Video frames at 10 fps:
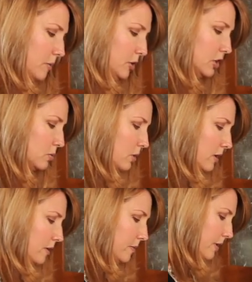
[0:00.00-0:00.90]
you just want
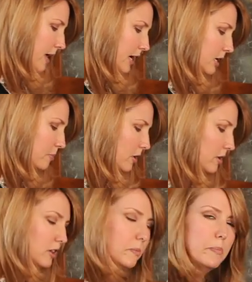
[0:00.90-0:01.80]
to hack up all
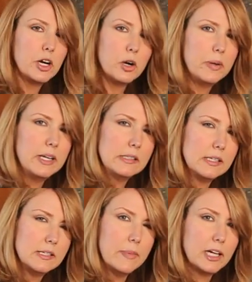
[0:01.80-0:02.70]
the, the bigger
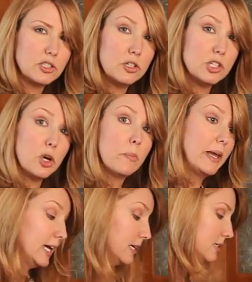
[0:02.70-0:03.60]
pieces and make sure there's no
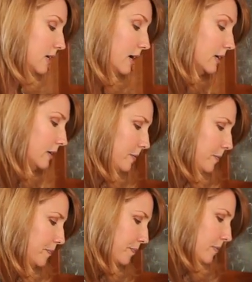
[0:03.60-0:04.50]
pink inside.
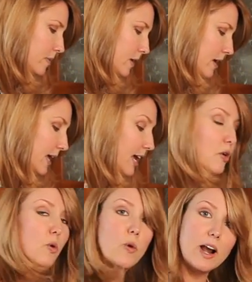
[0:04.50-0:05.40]
And
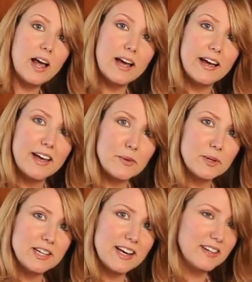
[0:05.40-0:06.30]
voila,
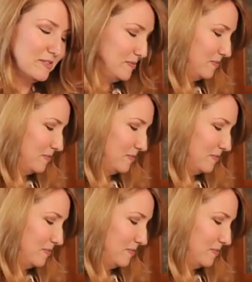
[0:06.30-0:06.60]
we're done.